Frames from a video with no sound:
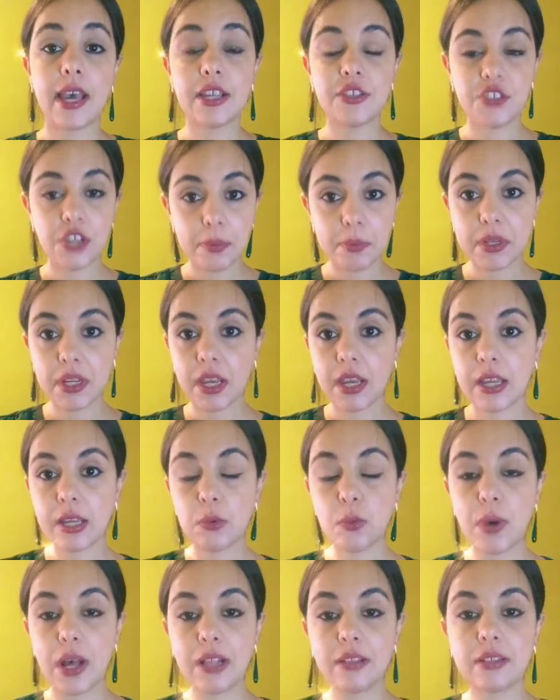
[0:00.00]
Hi Gemini,
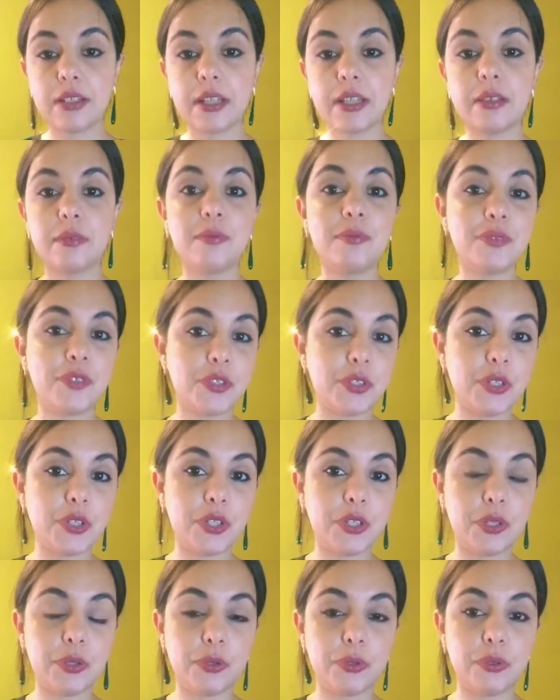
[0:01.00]
welcome to
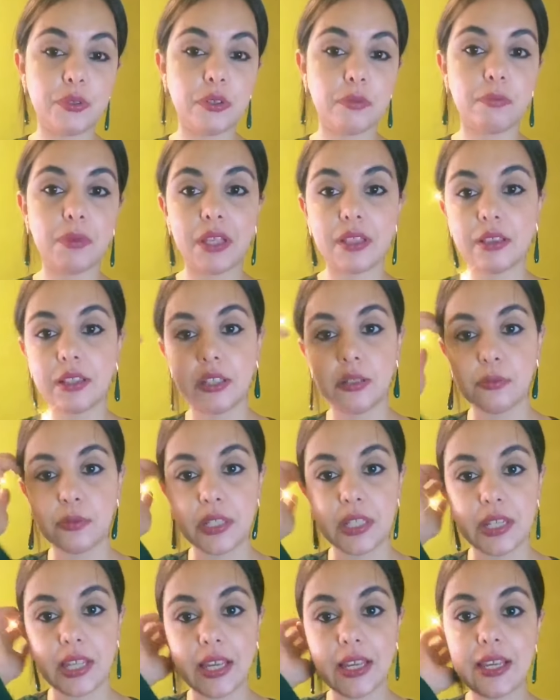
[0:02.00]
your monthly
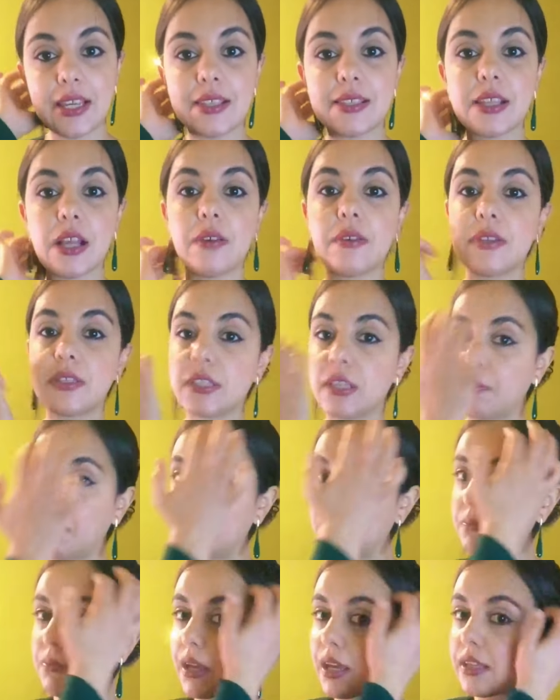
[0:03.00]
reading. As always, keep
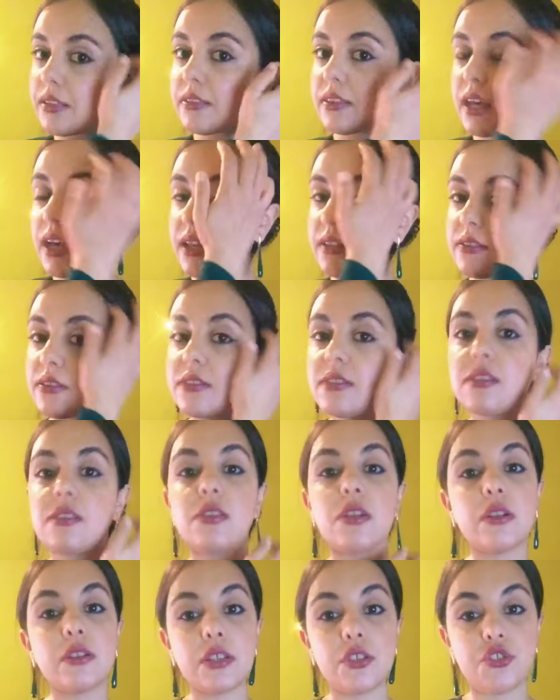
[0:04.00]
in mind that this
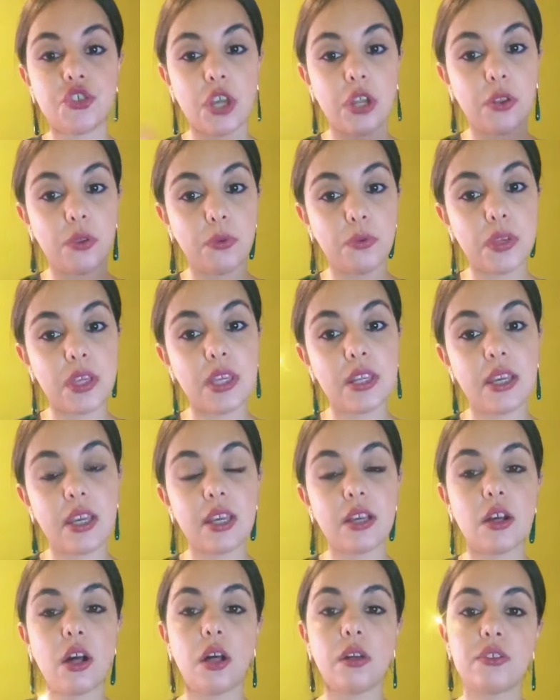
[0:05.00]
is only a general
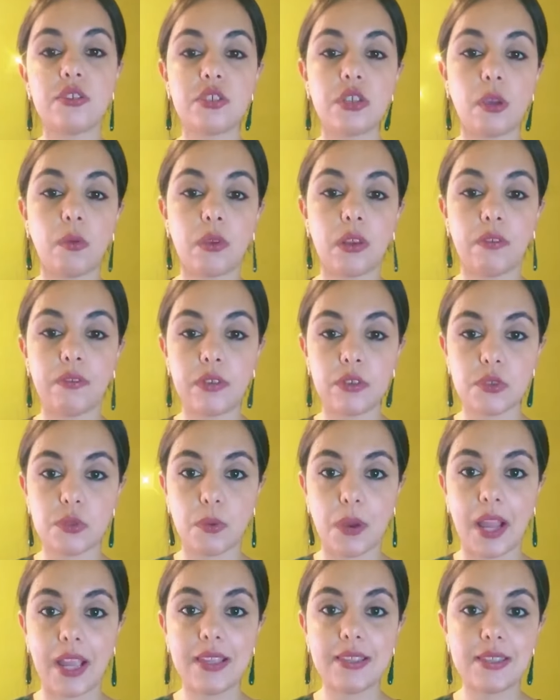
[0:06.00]
reading. Always check what it feels
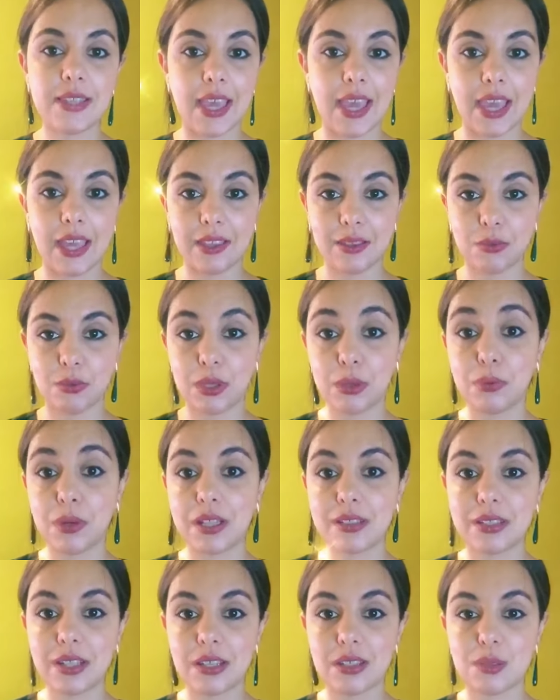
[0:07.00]
right and with
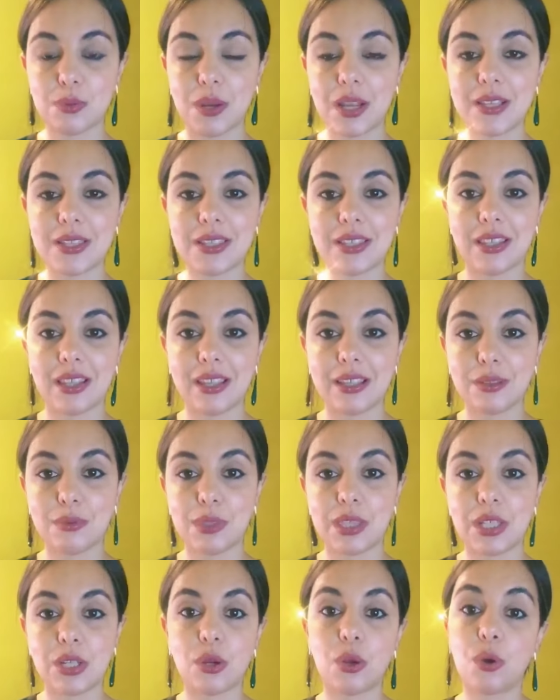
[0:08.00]
what does resonate
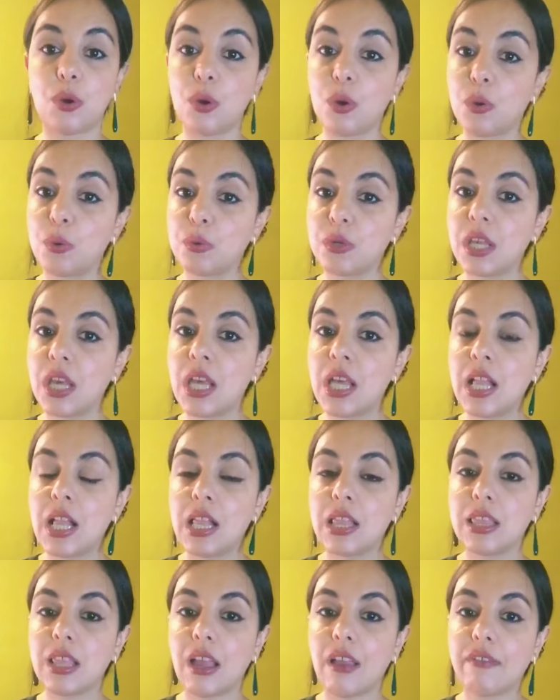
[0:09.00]
within your own
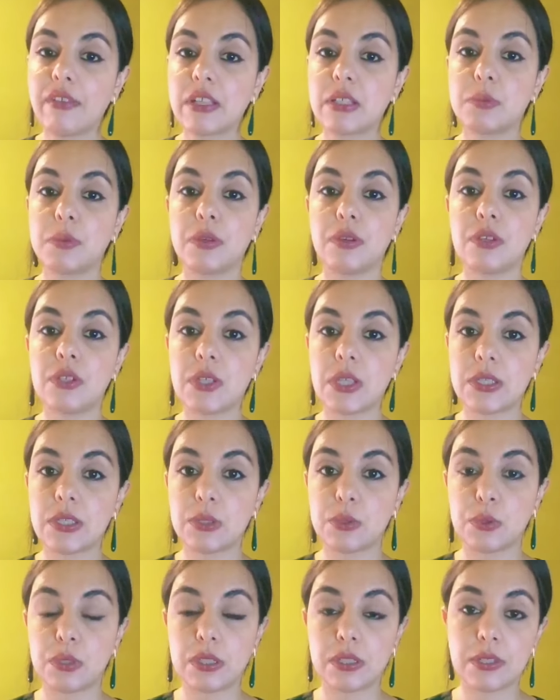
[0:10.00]
life experiences
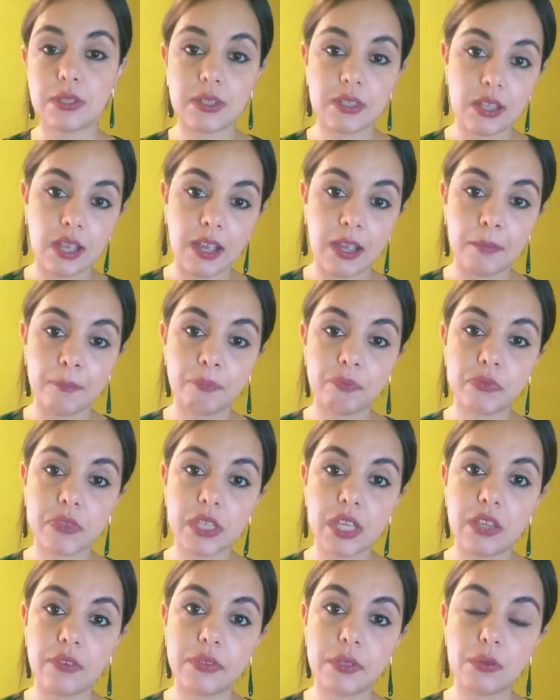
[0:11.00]
during this time.
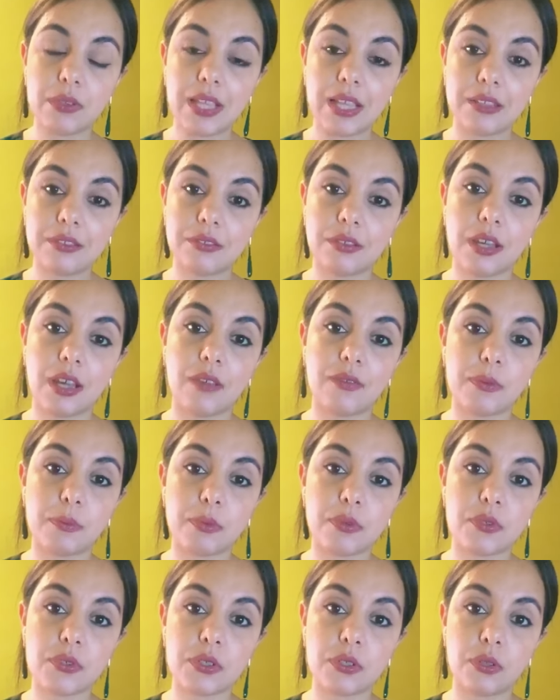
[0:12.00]
If you would like to have a
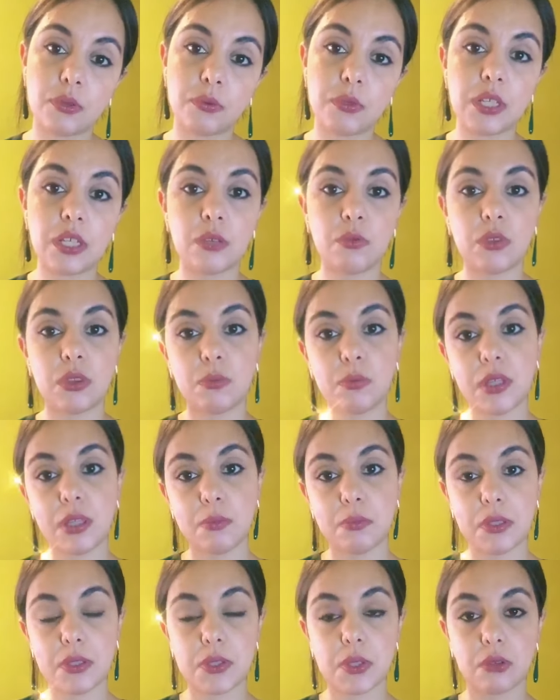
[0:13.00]
personal reading with me,
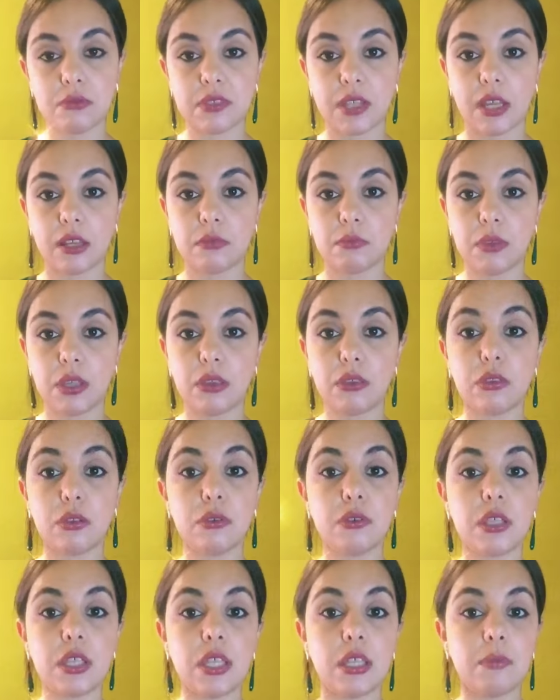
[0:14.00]
please contact me
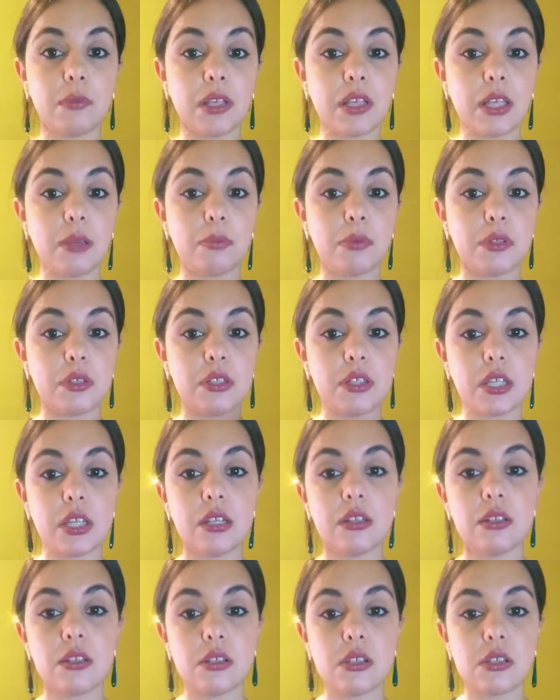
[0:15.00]
through the email I put
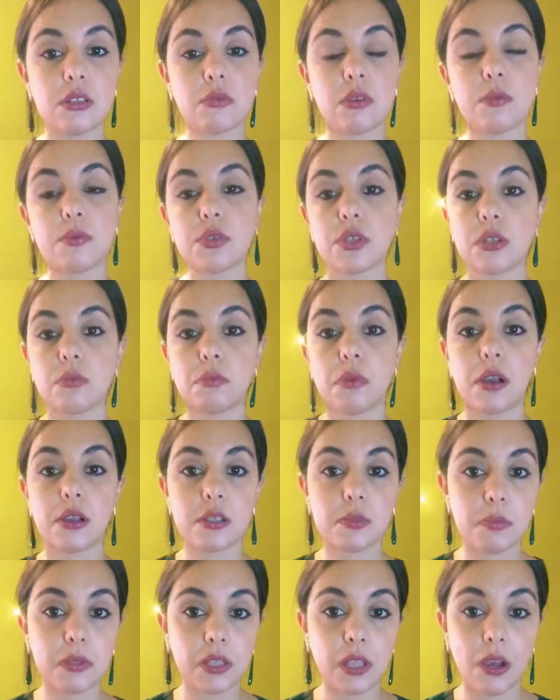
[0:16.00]
in the description
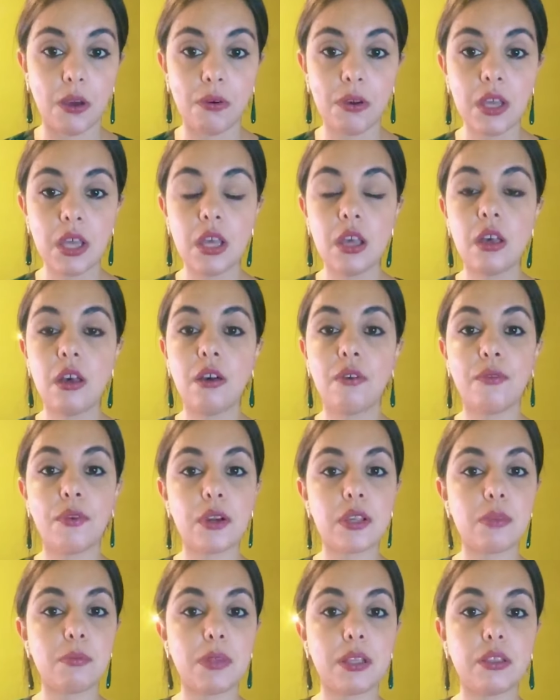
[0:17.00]
box below.
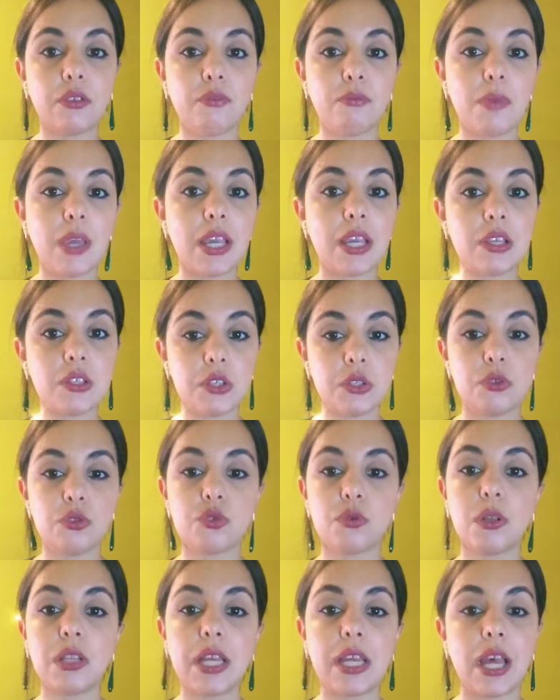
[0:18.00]
For the month of May, as
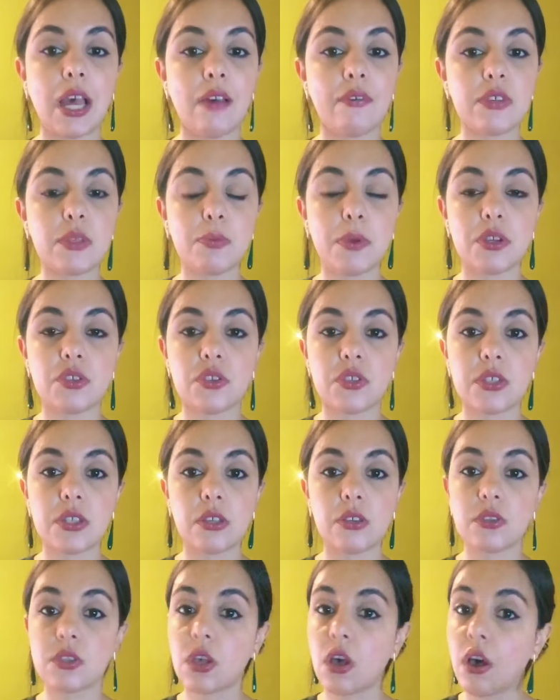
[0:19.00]
usual, I have a special
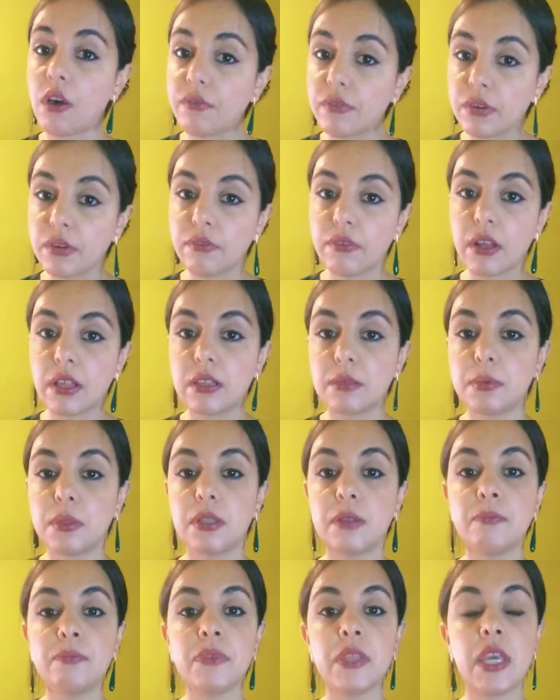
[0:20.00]
sales offer
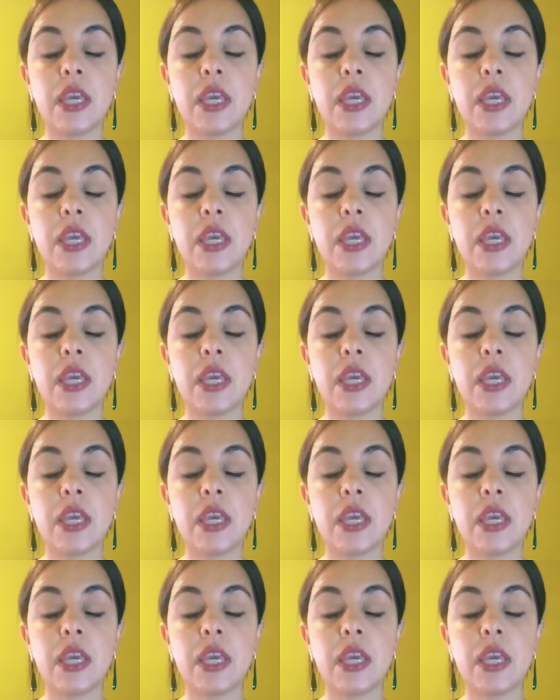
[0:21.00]
available.